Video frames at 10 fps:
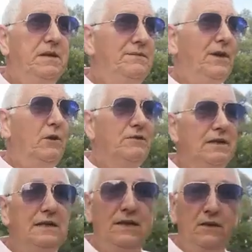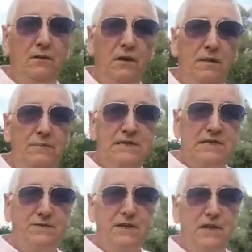I've been involved in an online
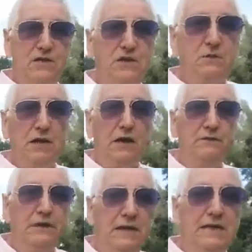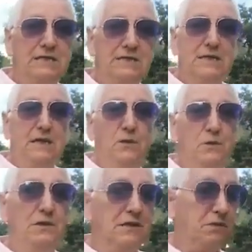business for the last 2.5 years until it
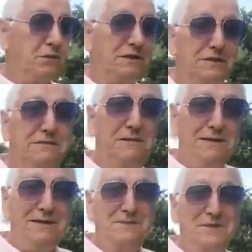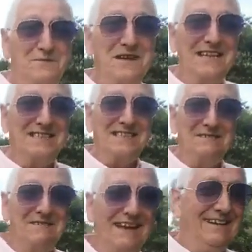launches, which is going to be really
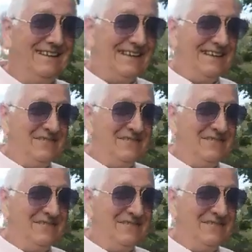soon now.